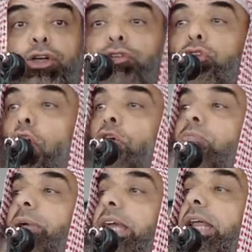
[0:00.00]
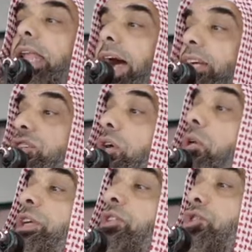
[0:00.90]
don't be like
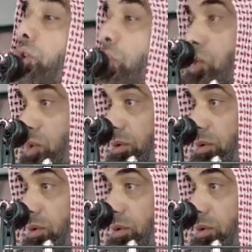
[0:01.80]
so and so.